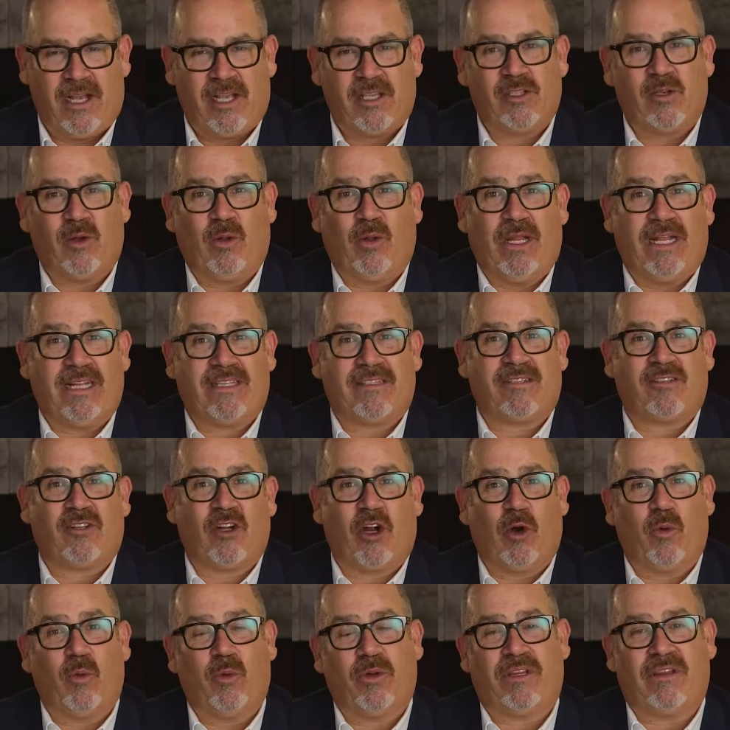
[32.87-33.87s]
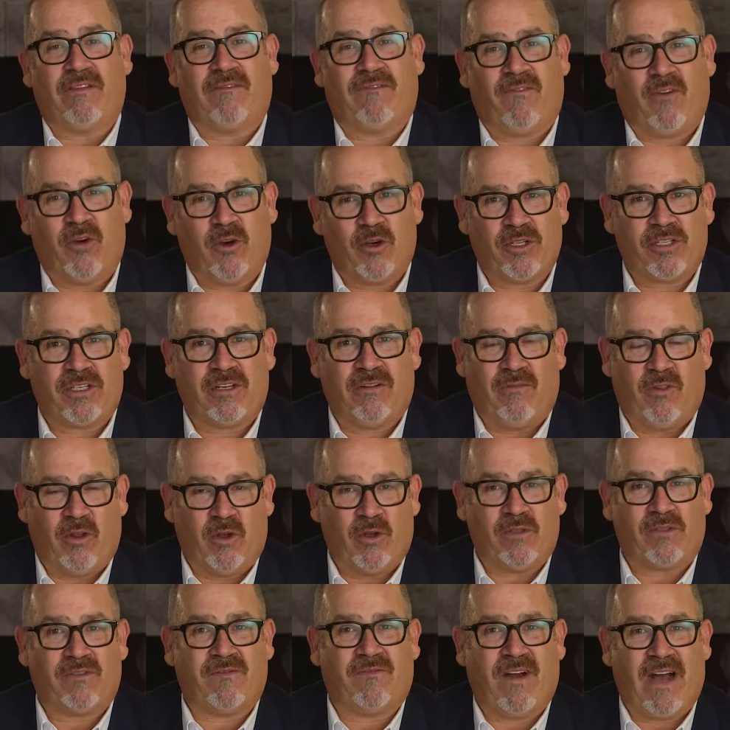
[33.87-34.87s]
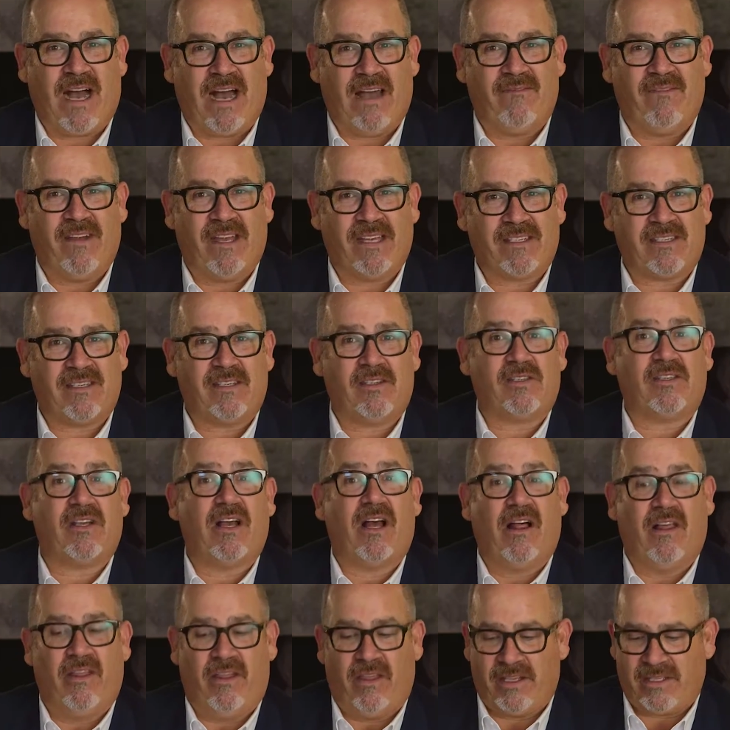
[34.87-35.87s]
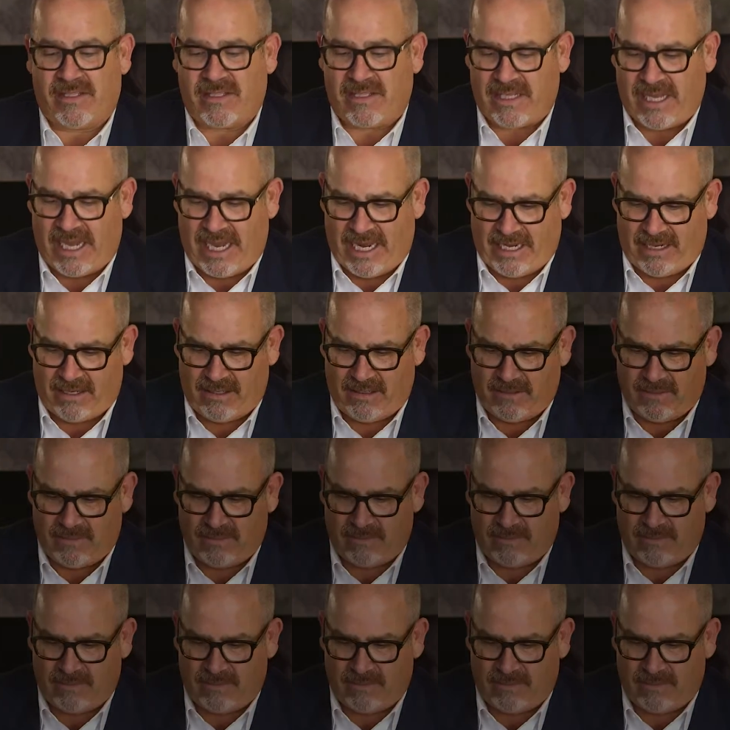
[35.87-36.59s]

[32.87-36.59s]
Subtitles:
So let's start with the first of those 5 S's, the sight.